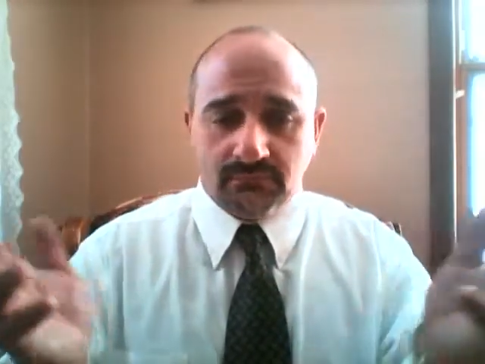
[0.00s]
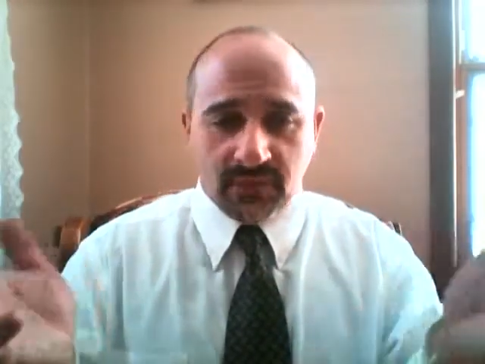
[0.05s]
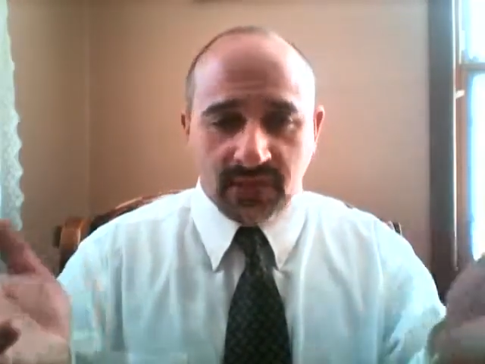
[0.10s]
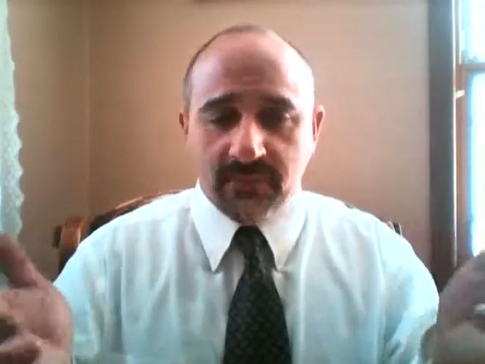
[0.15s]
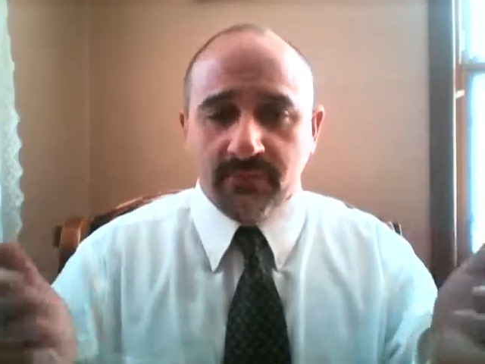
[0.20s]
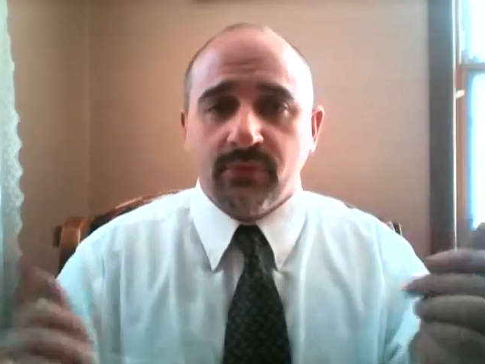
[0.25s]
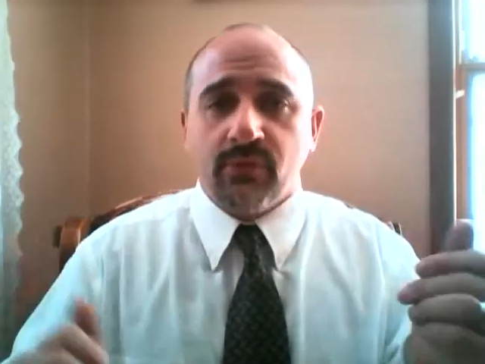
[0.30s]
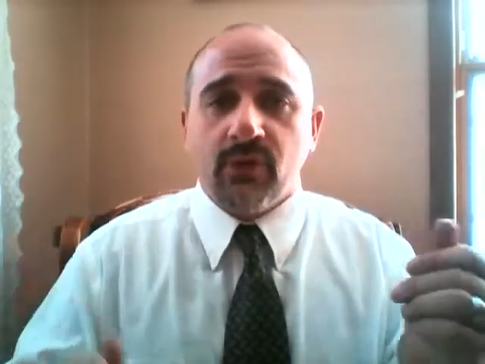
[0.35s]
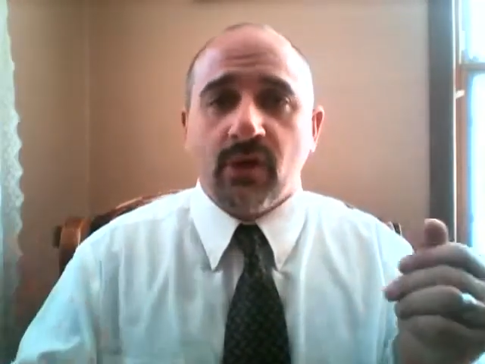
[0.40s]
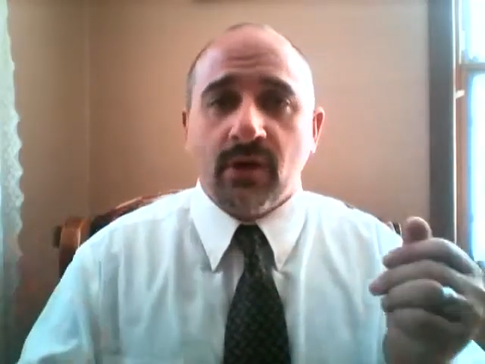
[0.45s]

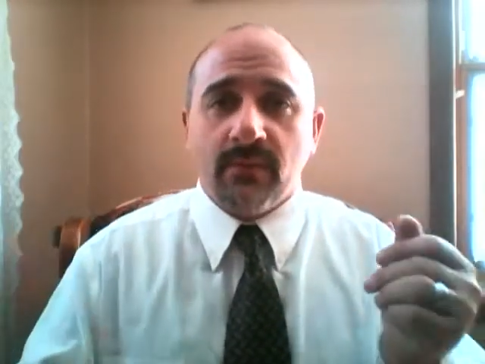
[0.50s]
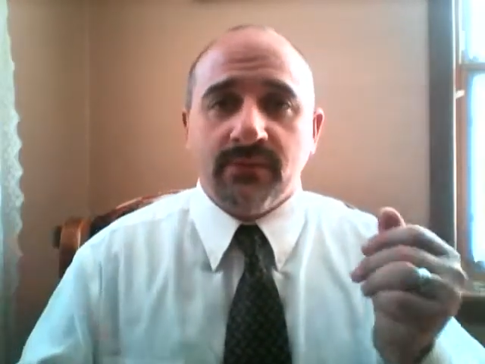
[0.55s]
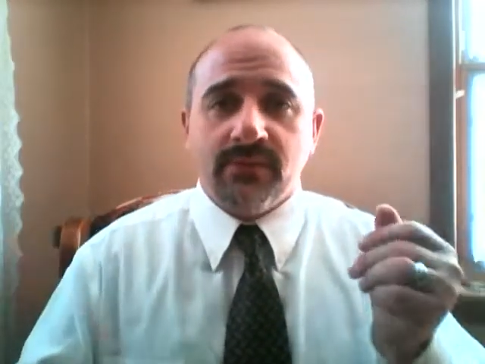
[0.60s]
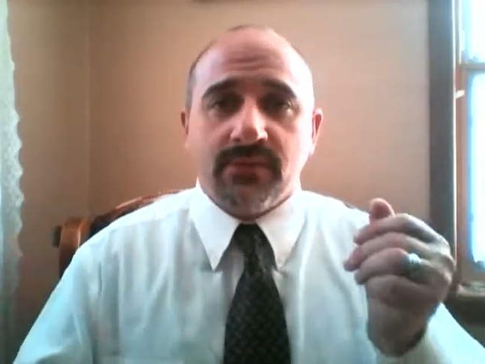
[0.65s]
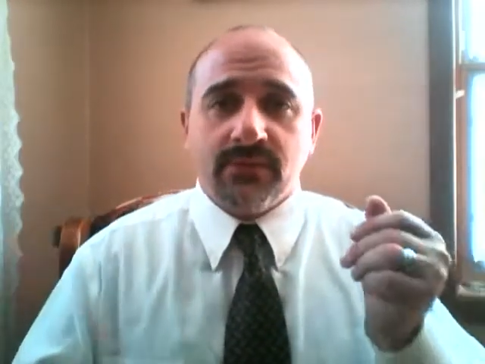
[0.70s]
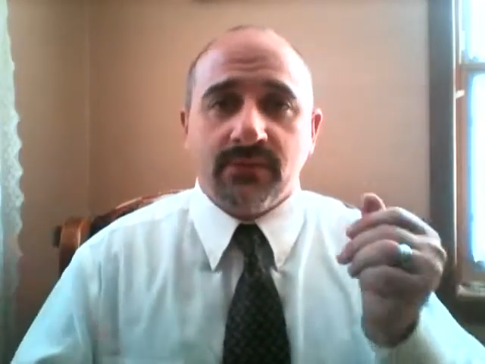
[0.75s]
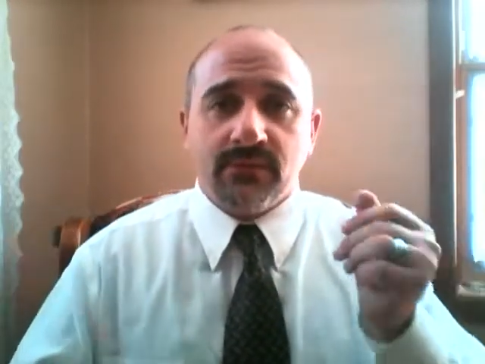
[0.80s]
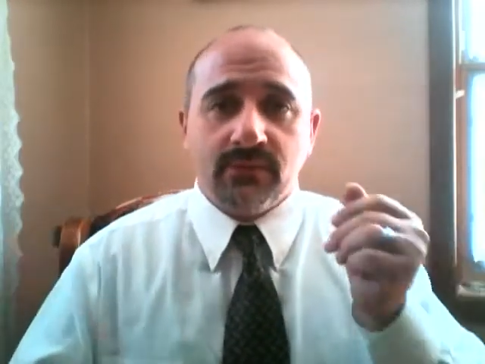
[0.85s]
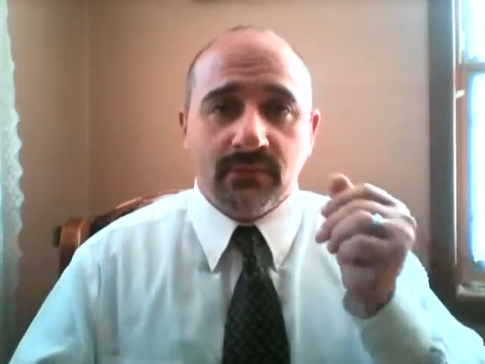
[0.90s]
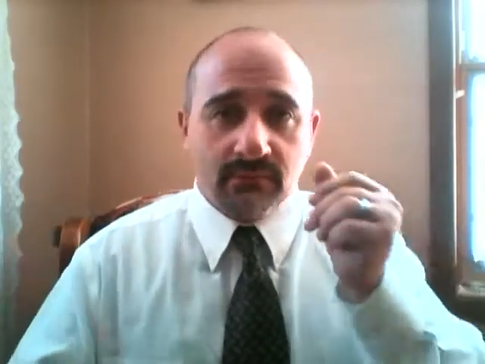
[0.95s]

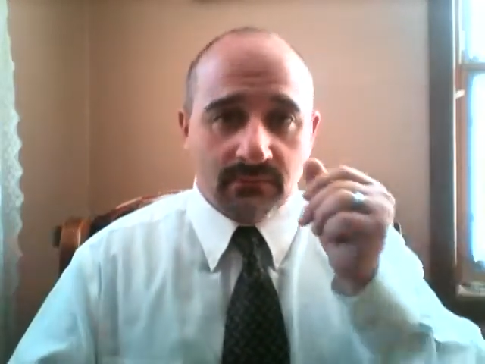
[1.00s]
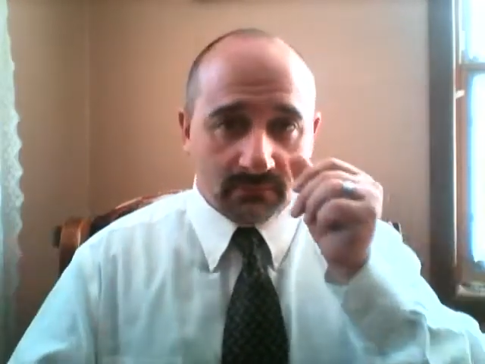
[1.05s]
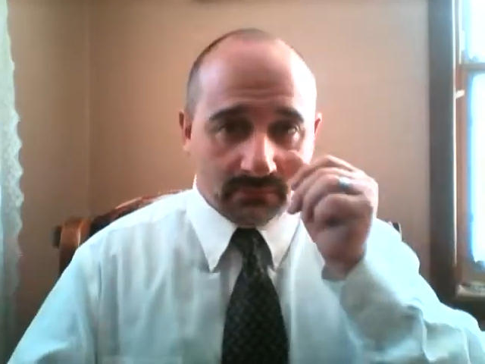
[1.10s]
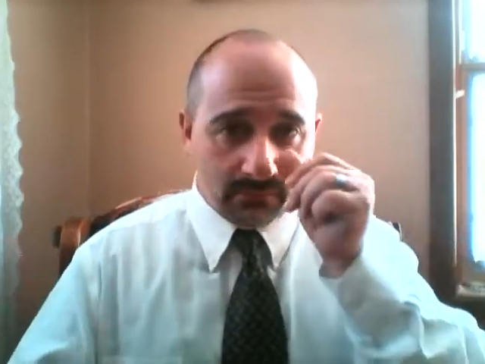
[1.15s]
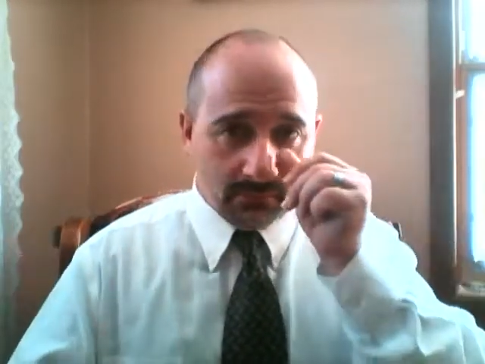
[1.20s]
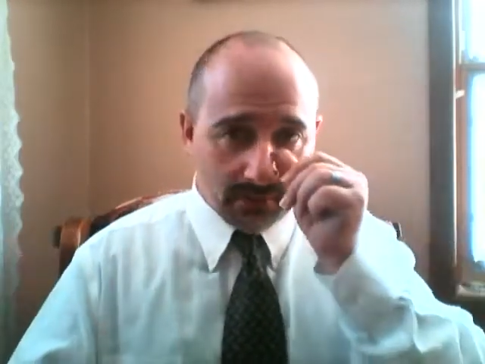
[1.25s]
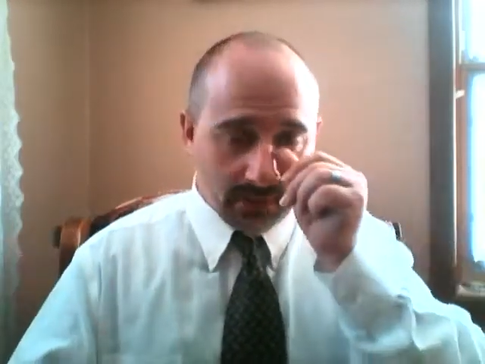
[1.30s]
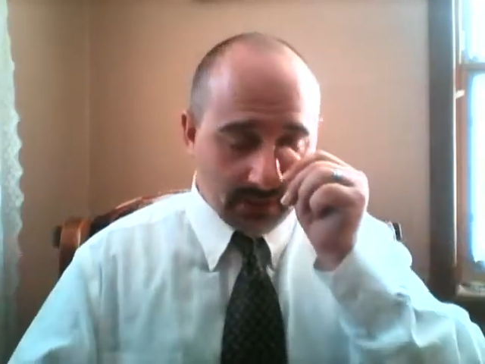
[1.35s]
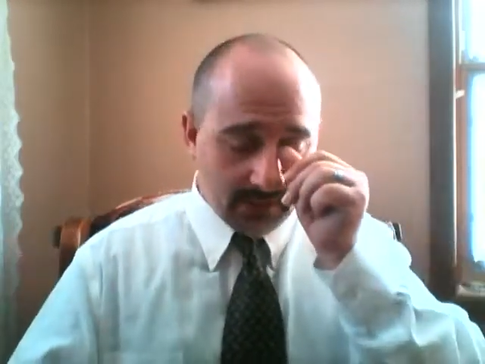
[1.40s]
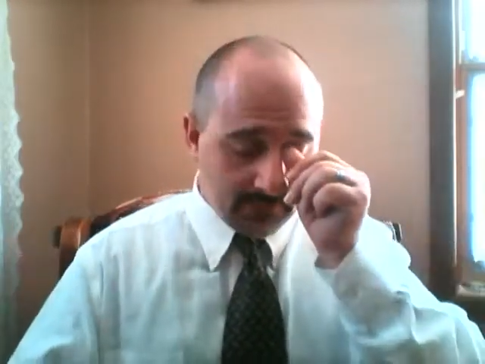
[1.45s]
impromptu.
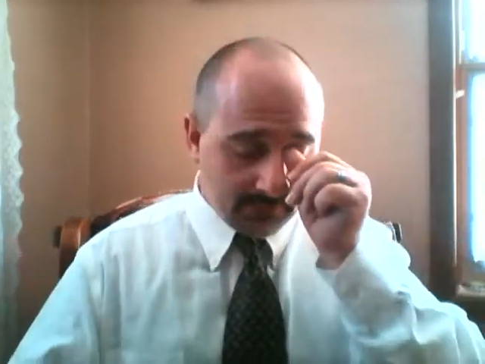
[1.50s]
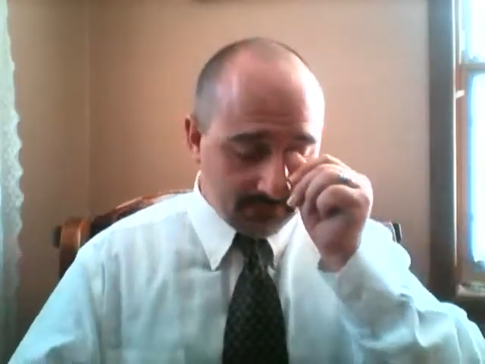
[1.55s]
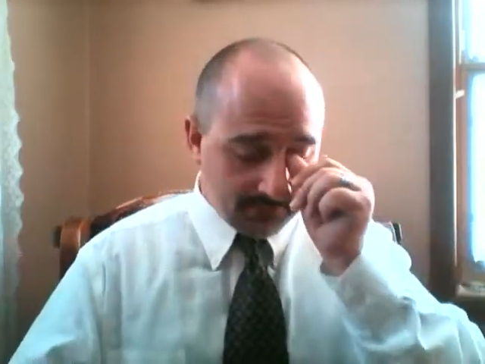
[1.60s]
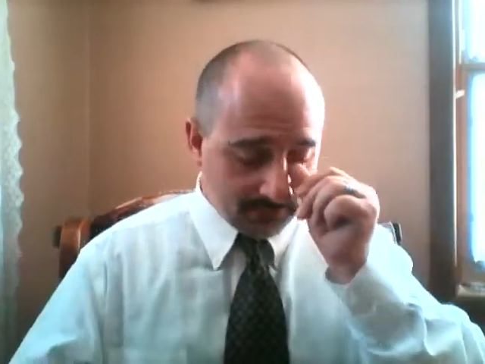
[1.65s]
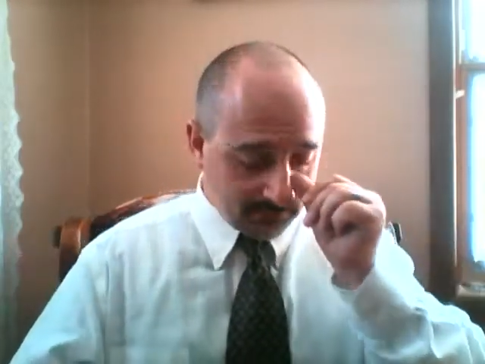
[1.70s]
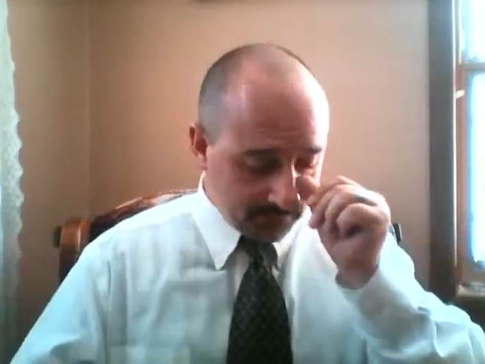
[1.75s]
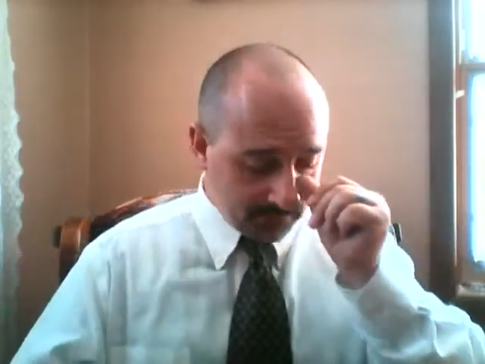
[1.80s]
Okay.